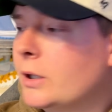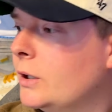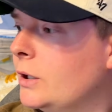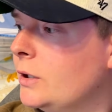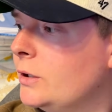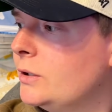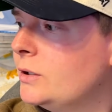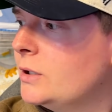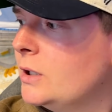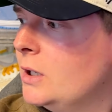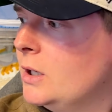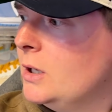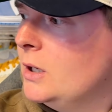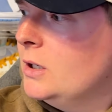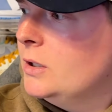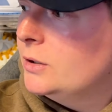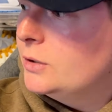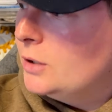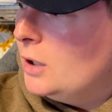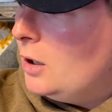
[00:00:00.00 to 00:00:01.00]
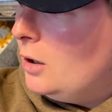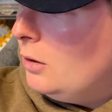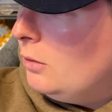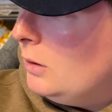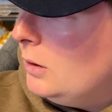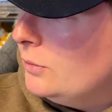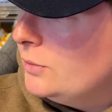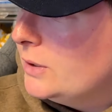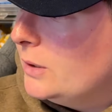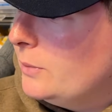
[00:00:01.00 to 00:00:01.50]
Goods, so
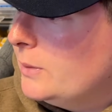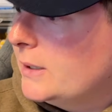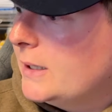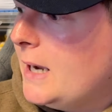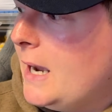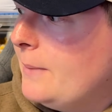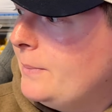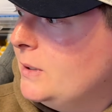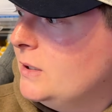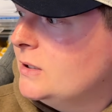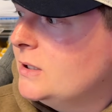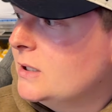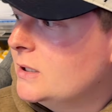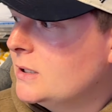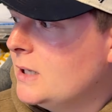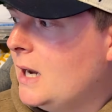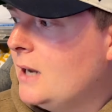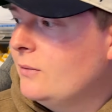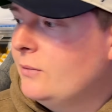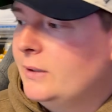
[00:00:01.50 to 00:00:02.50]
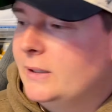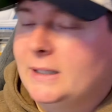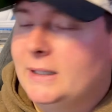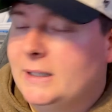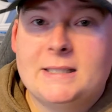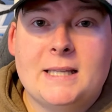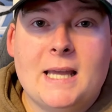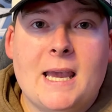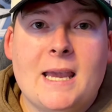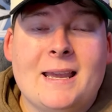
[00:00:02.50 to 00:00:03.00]
I was able to cop these things on
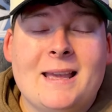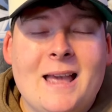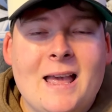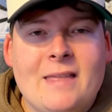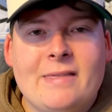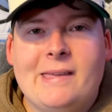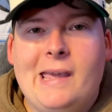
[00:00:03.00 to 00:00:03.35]
release day.